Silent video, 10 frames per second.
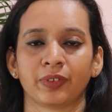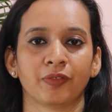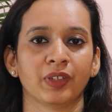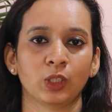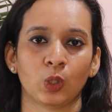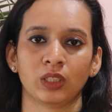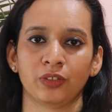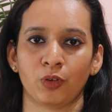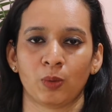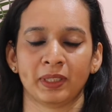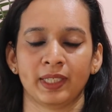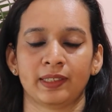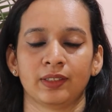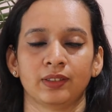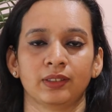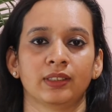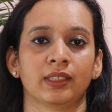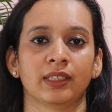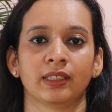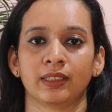With all the formal letters,
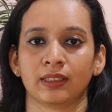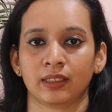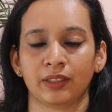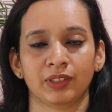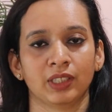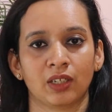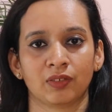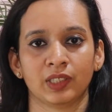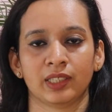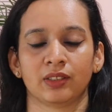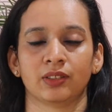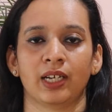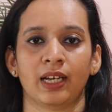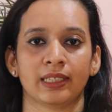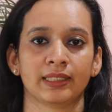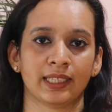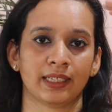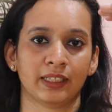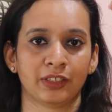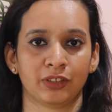even cover letter has
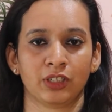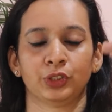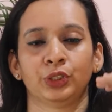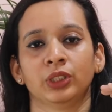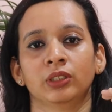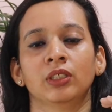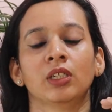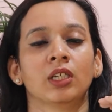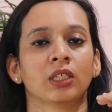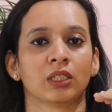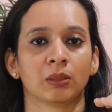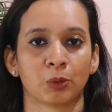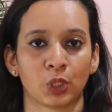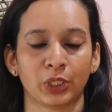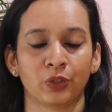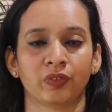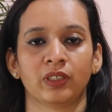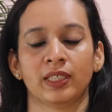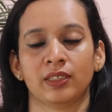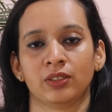an introduction, the body of
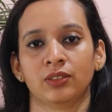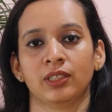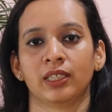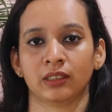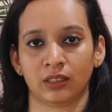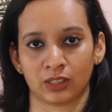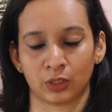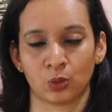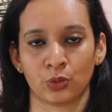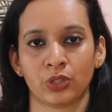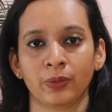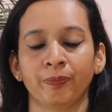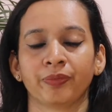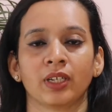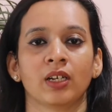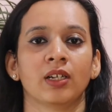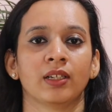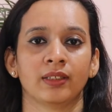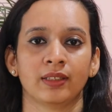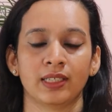the letter and a conclusion.
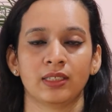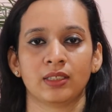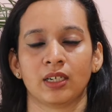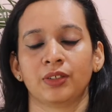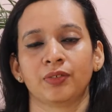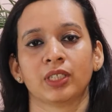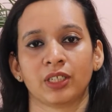Let's start with